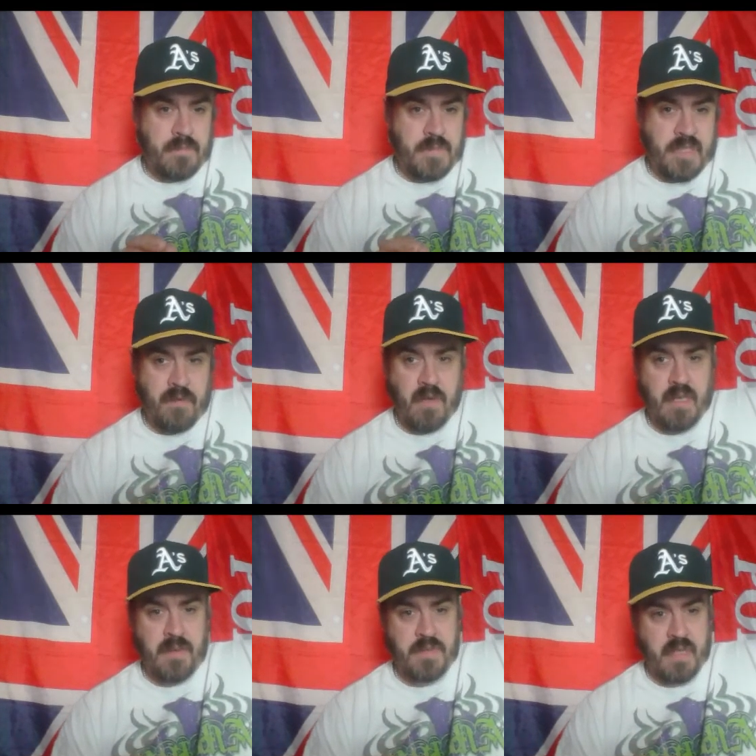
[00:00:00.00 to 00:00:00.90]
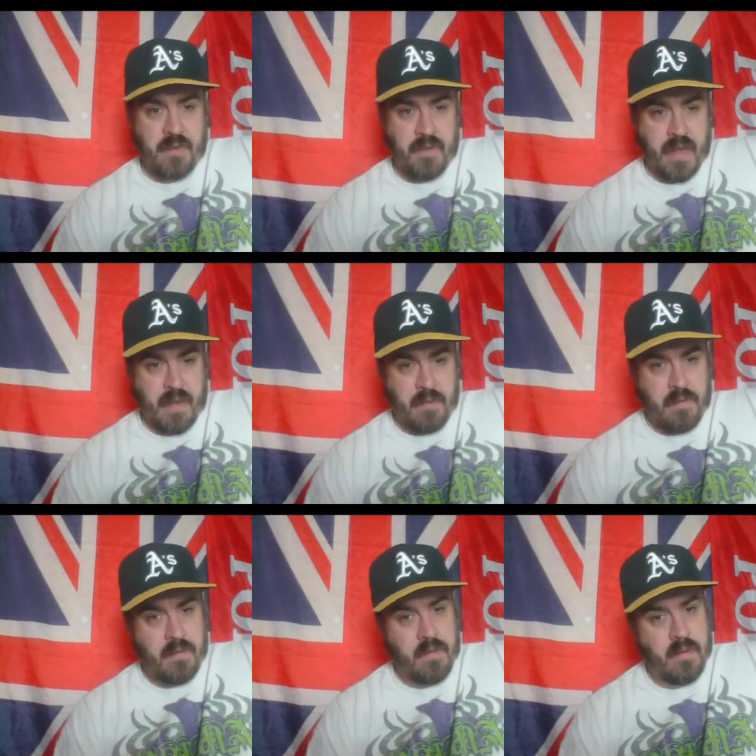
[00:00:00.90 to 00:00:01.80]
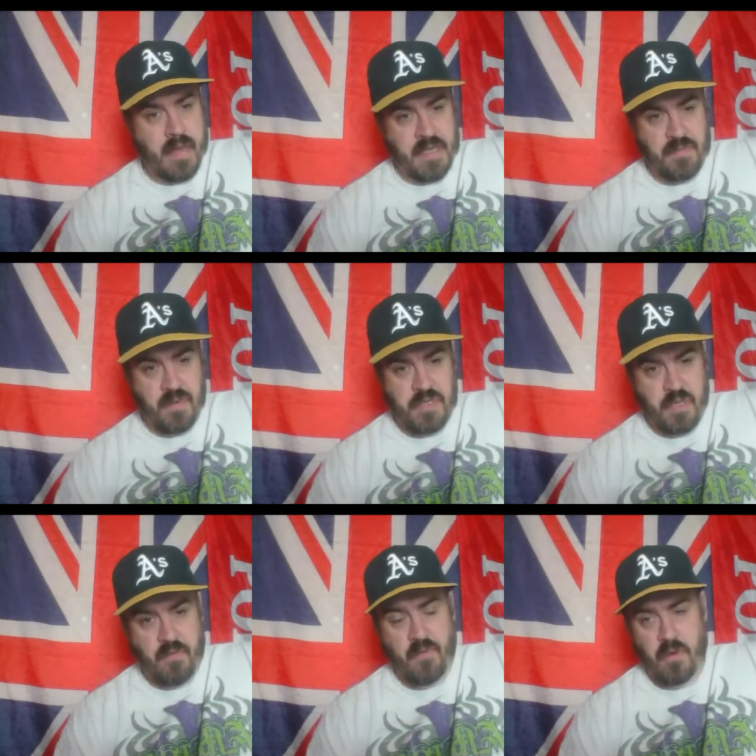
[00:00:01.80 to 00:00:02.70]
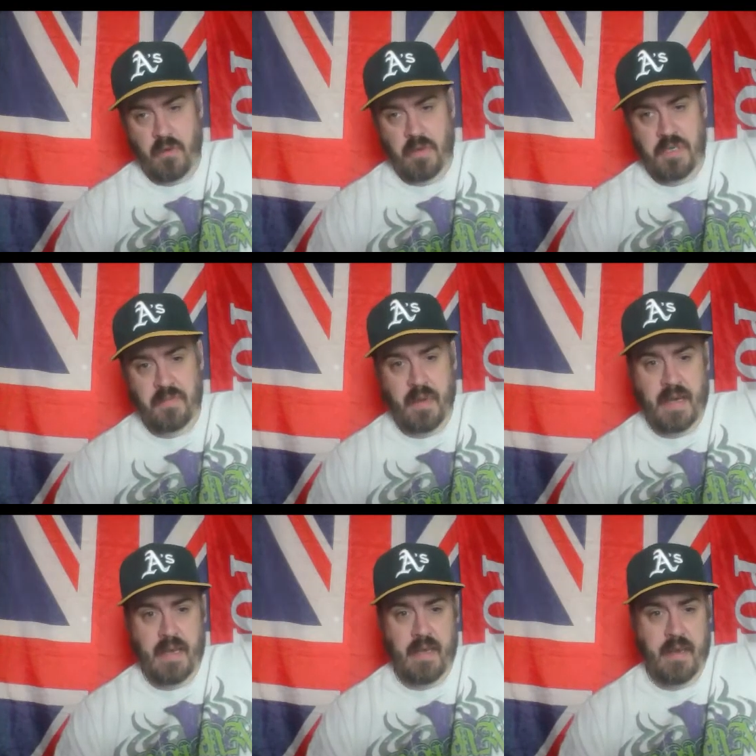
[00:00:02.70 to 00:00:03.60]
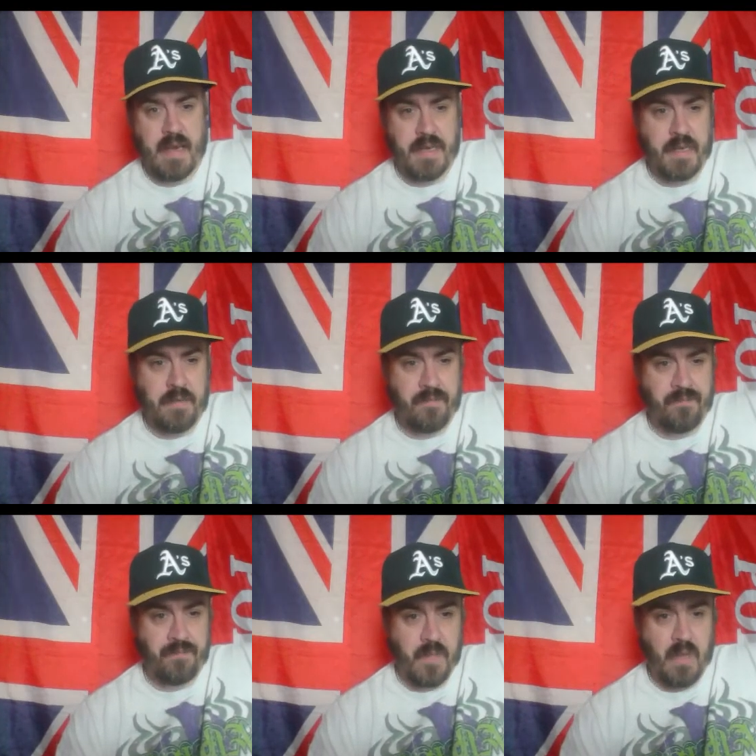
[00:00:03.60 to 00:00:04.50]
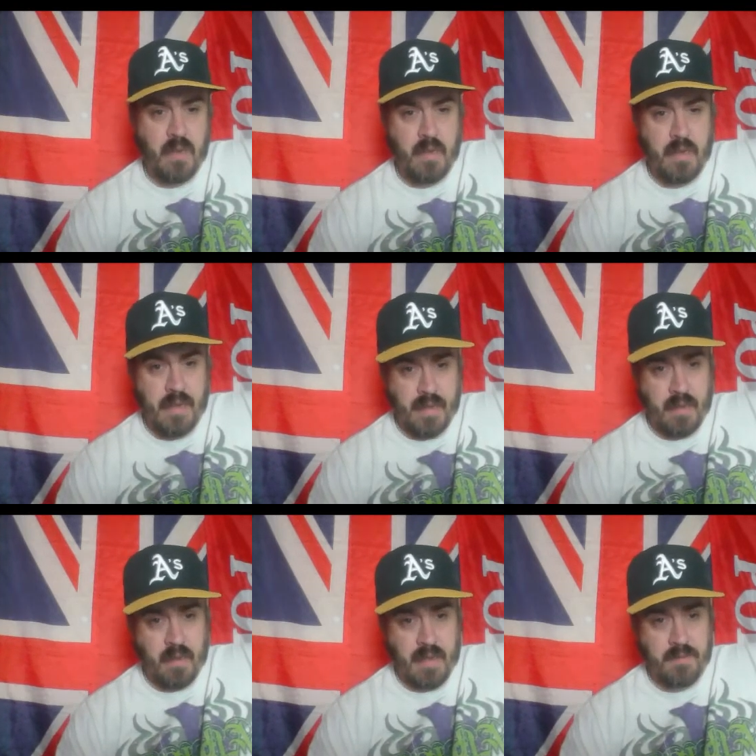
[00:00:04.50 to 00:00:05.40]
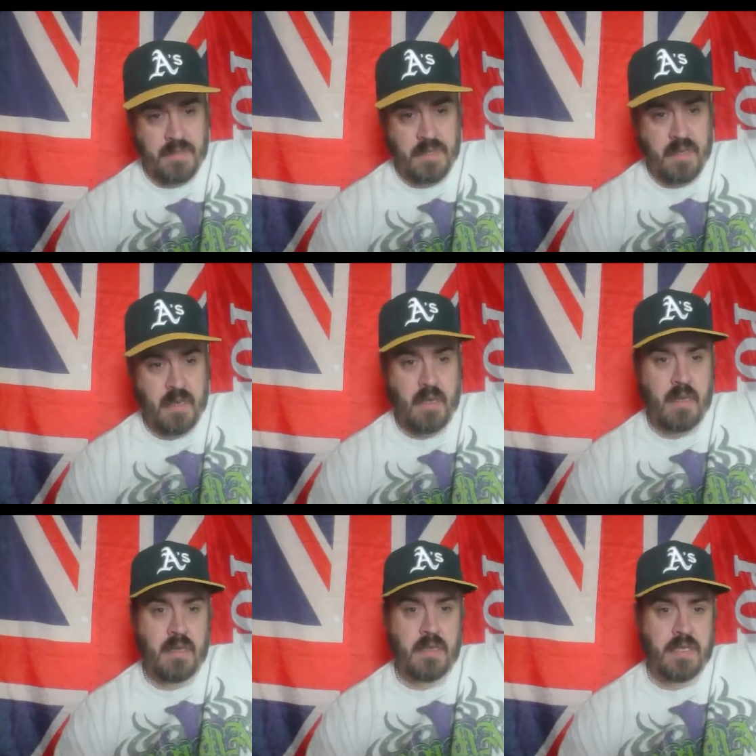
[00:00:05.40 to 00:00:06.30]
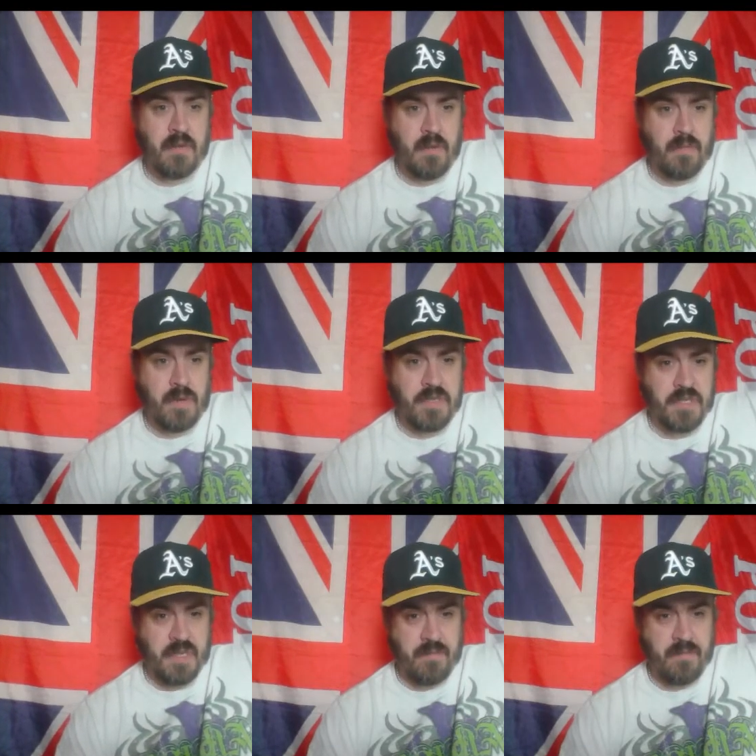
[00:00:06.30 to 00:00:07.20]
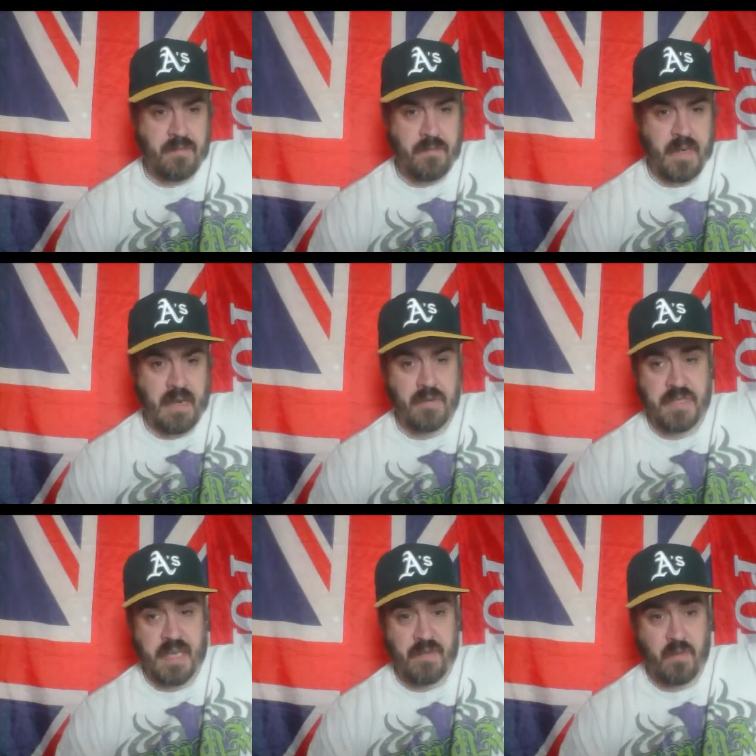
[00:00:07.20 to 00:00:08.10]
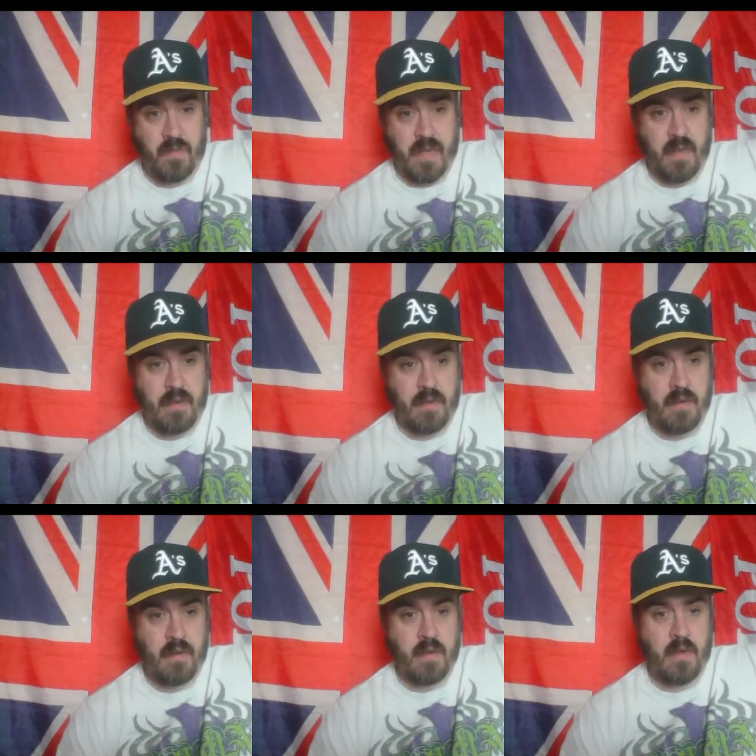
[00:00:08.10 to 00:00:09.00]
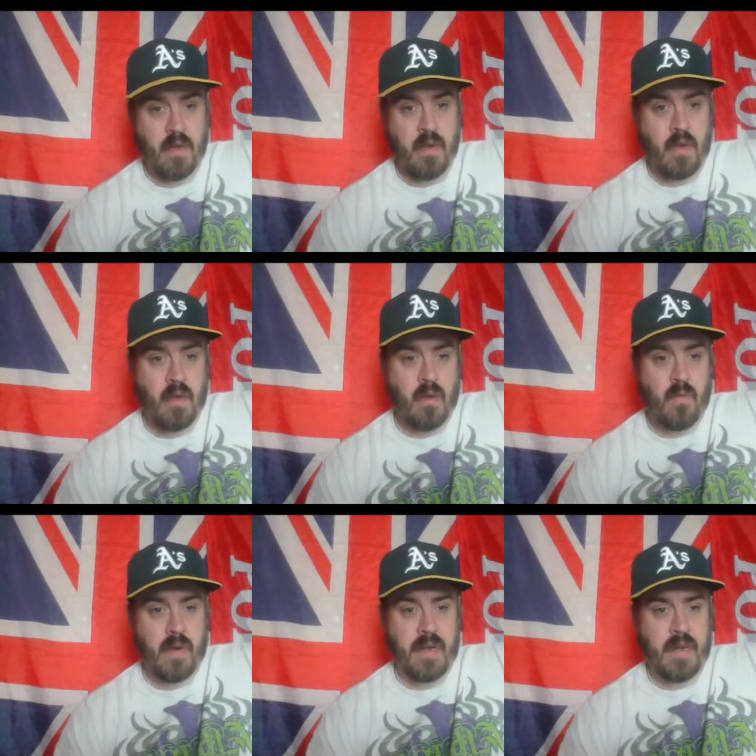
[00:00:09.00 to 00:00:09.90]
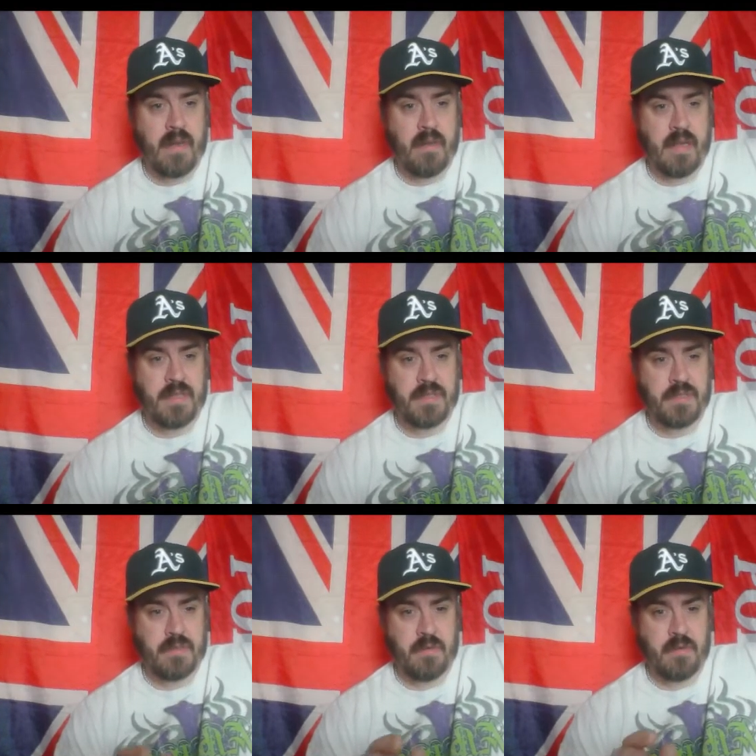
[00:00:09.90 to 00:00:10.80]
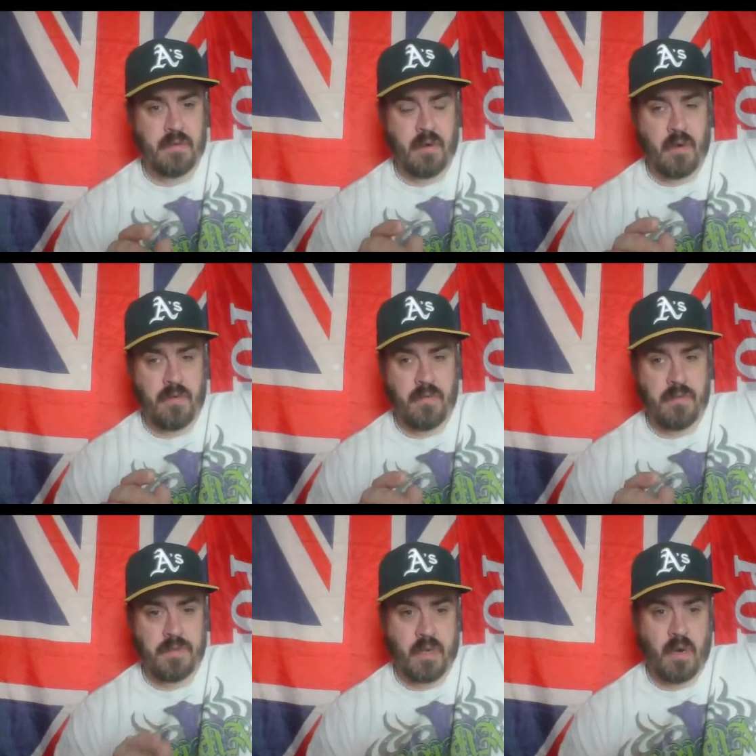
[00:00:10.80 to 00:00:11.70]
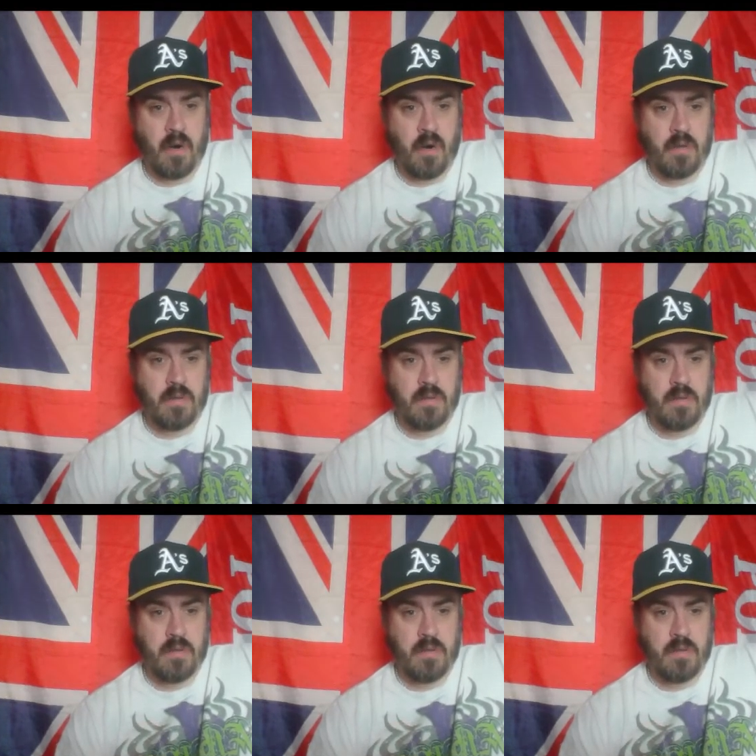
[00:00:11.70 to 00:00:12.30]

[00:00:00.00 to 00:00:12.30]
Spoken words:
Jarrett climbs the ladder again, gets pushed off and crotched by Hardy. He climbs. Jarrett pushes him outside the ring, where he lands on Scott Hall.